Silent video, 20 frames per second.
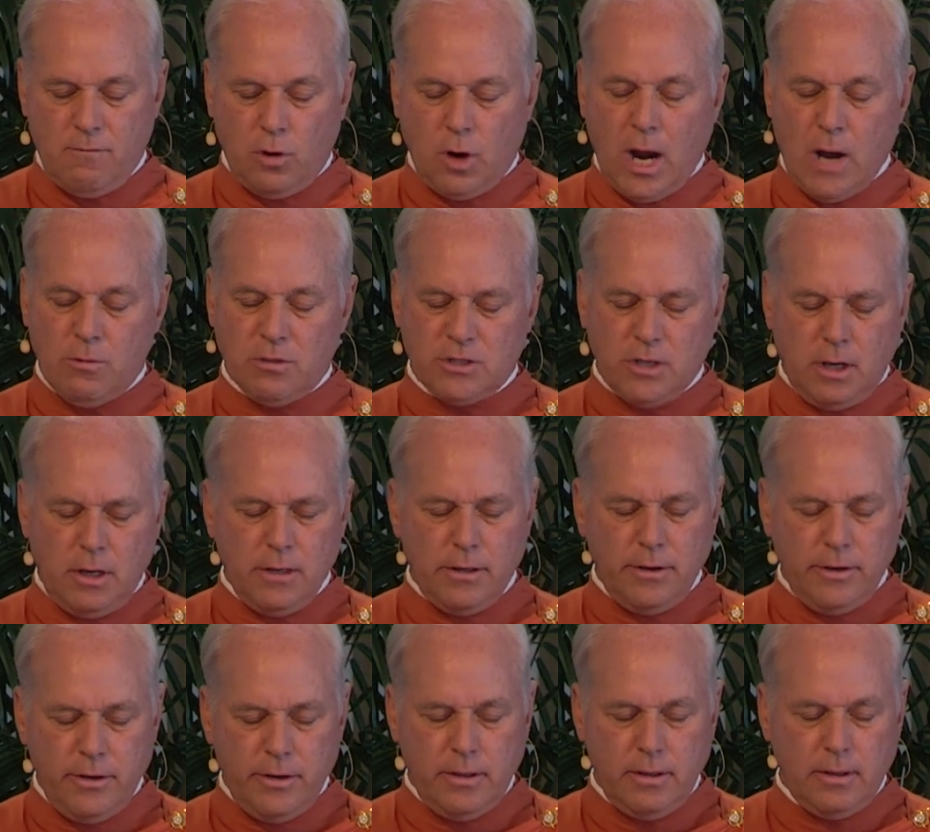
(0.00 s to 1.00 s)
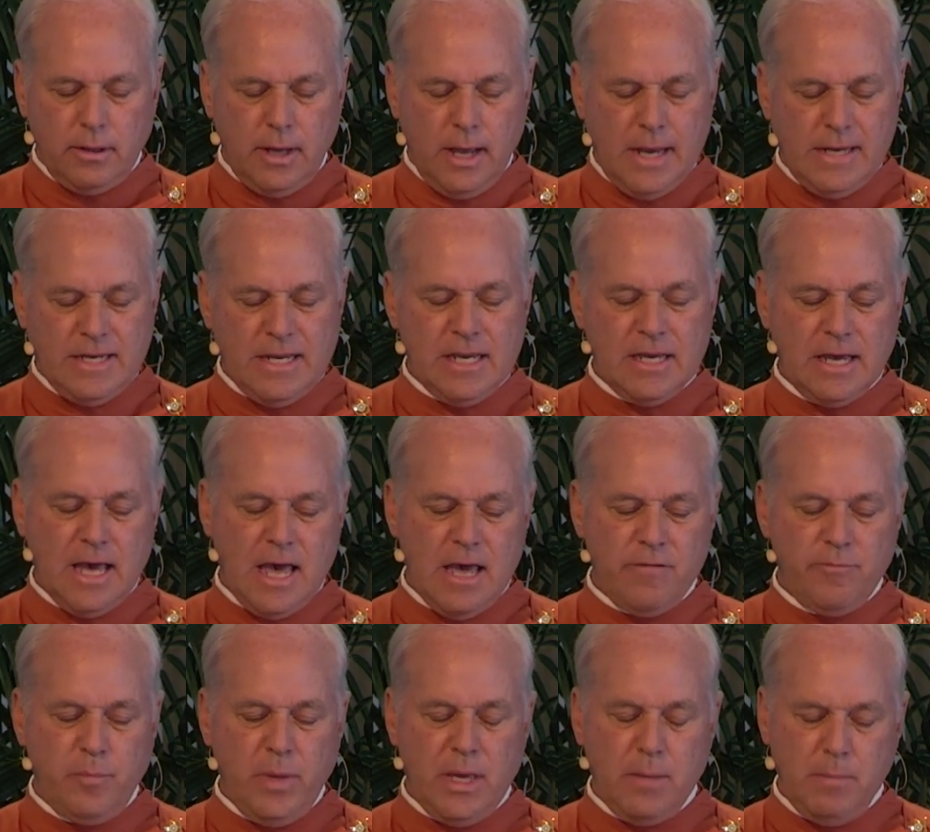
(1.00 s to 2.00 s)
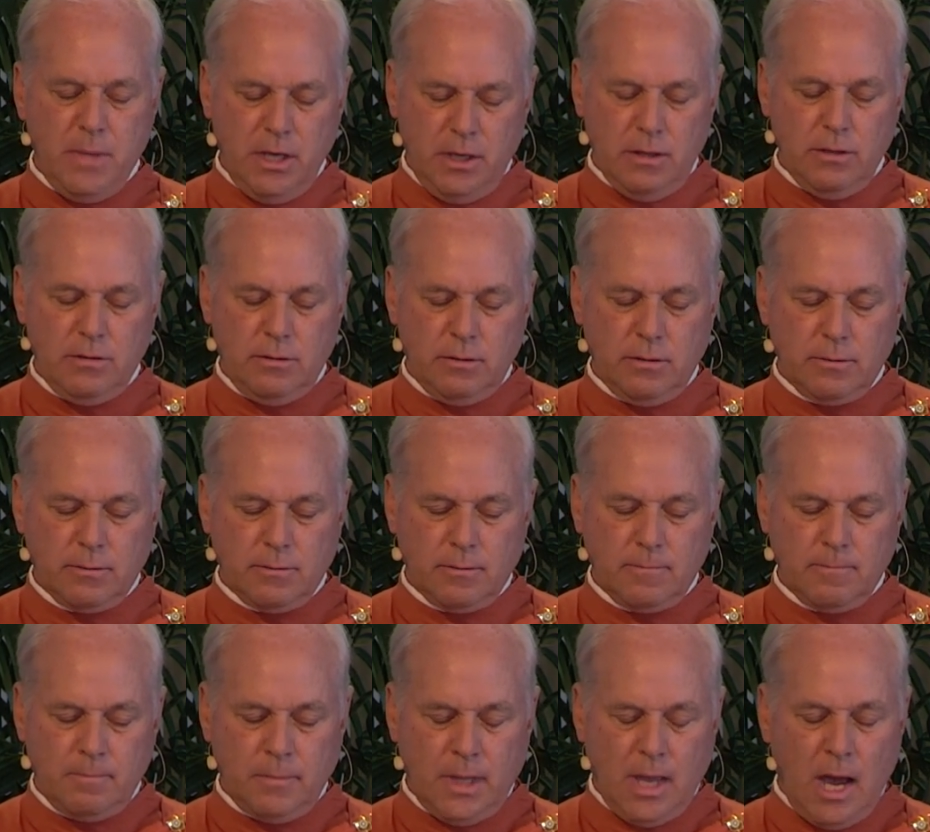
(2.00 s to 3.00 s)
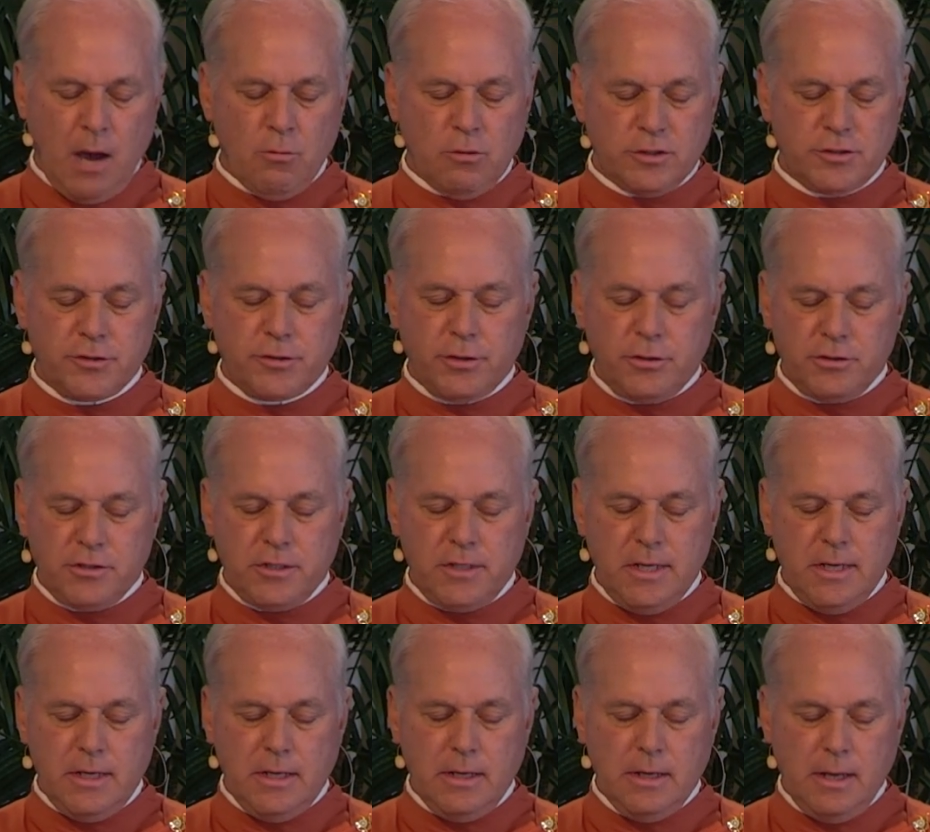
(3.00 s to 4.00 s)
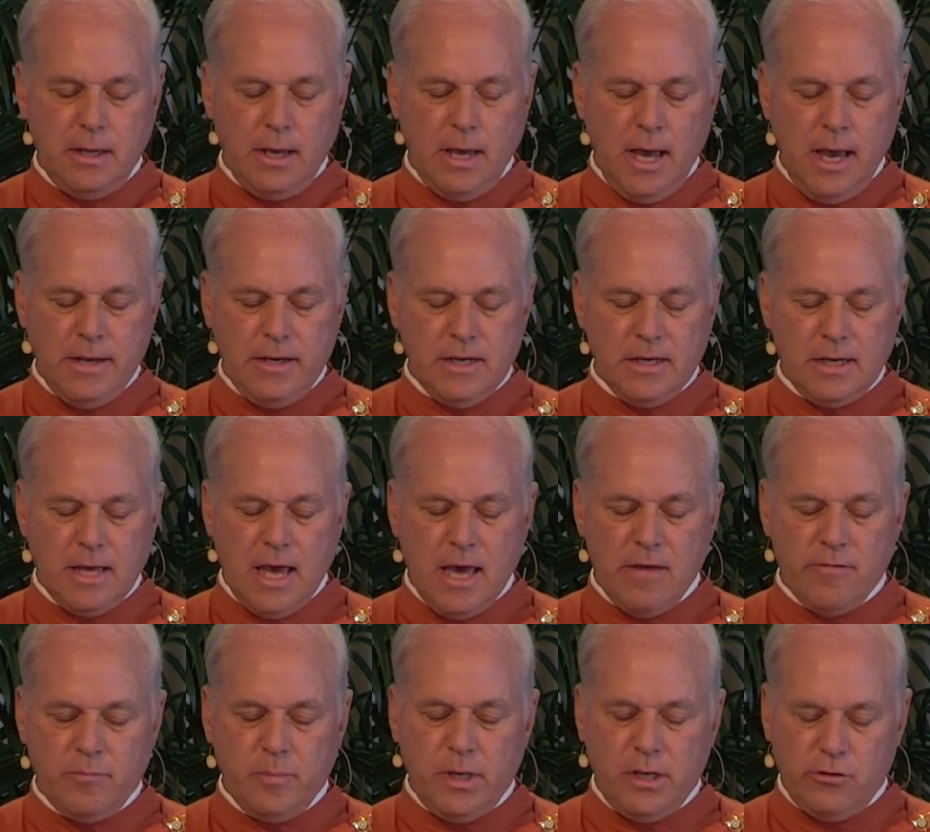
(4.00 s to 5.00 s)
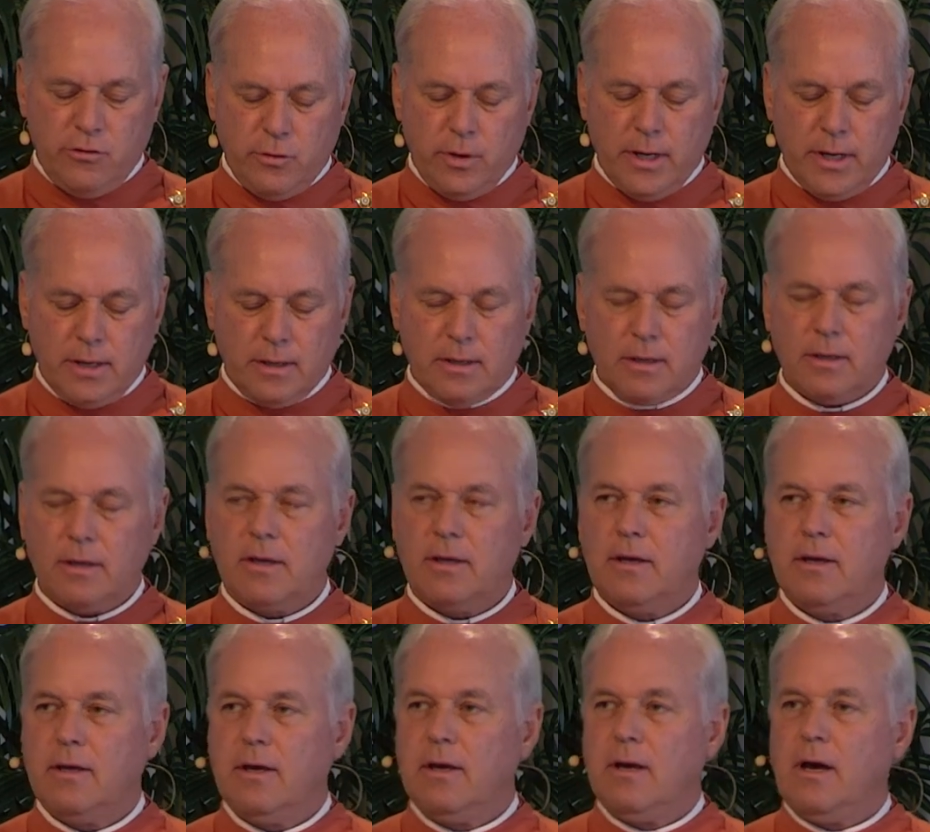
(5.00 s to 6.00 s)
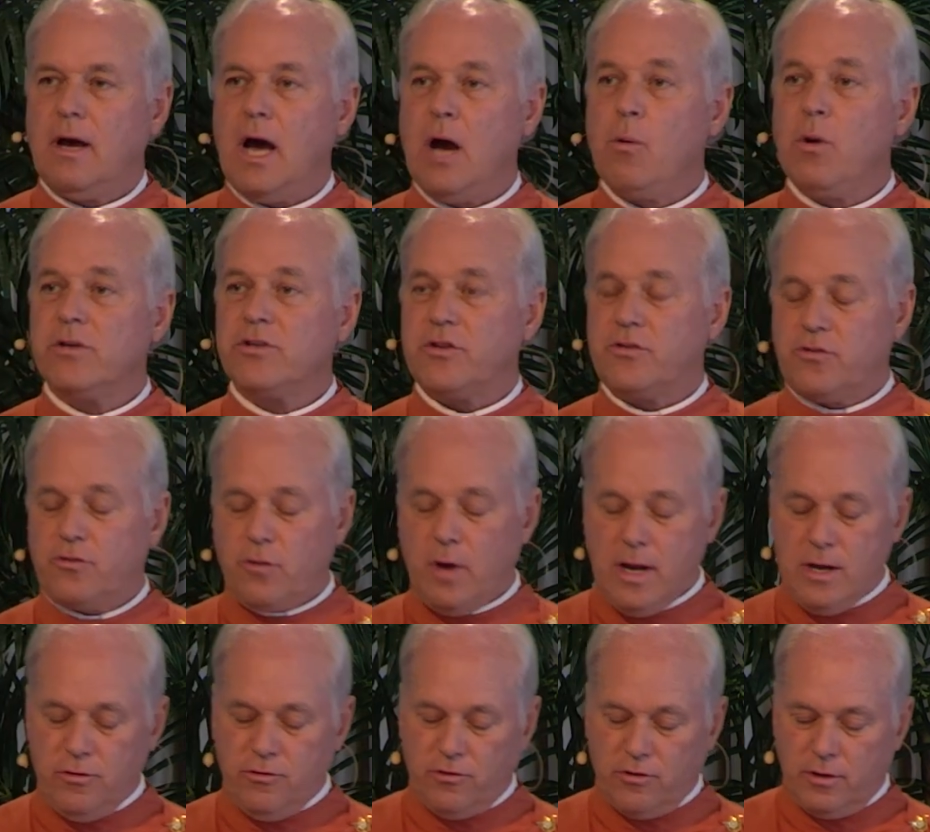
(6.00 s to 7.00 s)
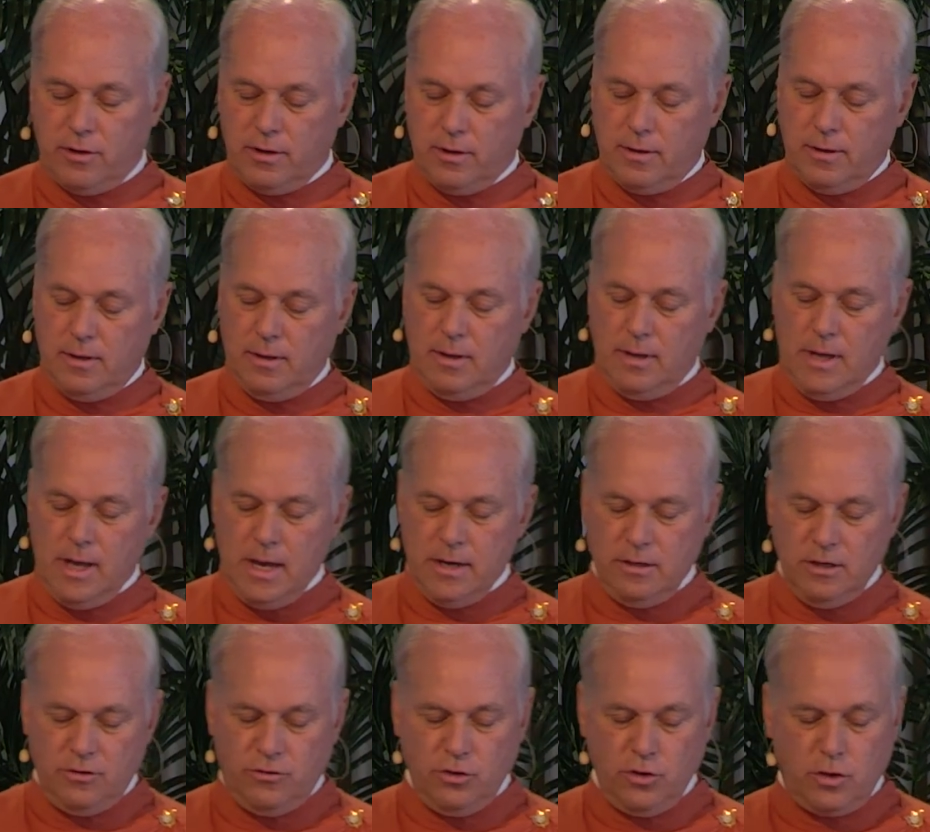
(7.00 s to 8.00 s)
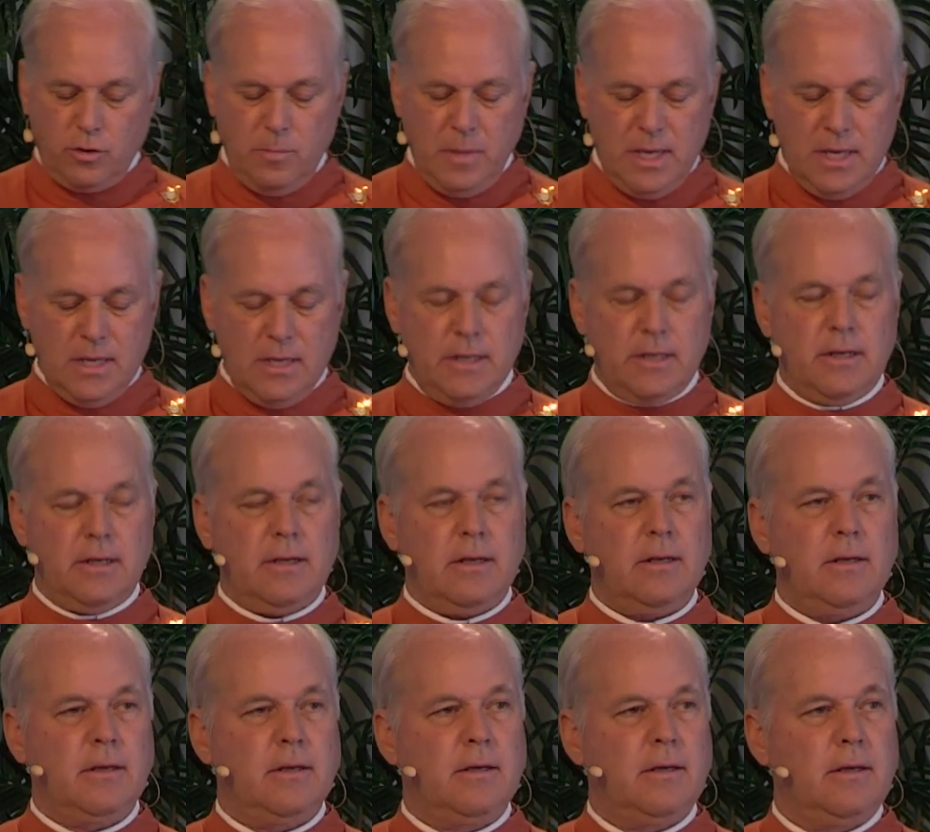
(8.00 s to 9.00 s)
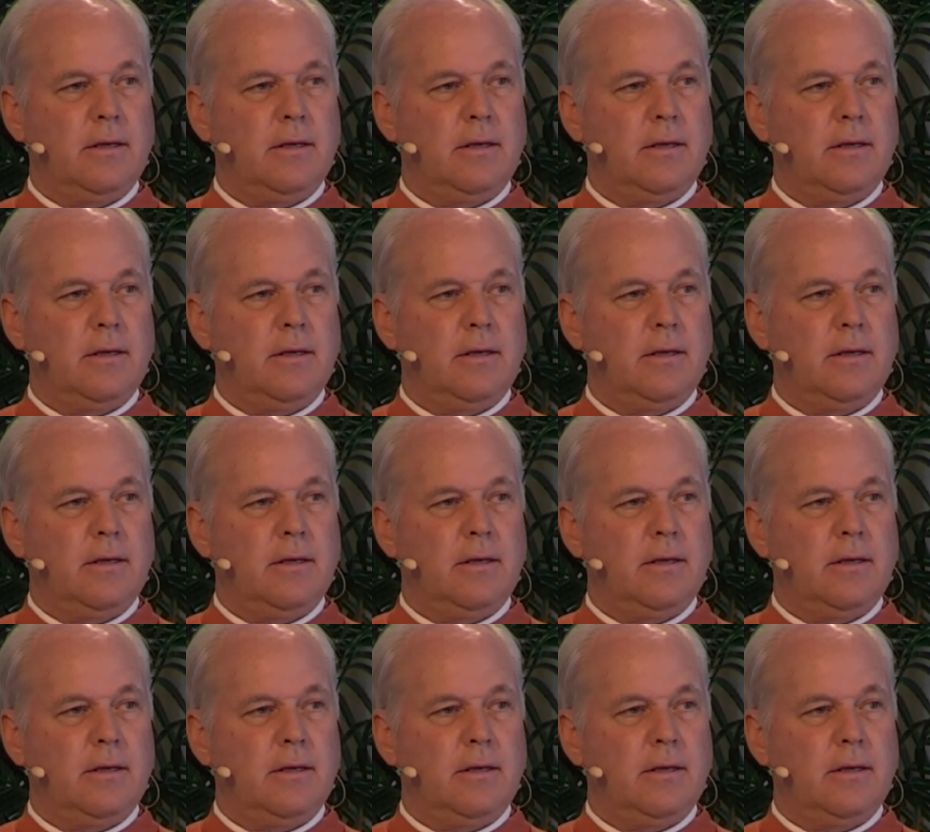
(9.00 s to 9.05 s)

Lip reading: For I was hungered, and ye gave me meat. I was thirsty, and ye gave drink. I was a stranger, and ye took me in.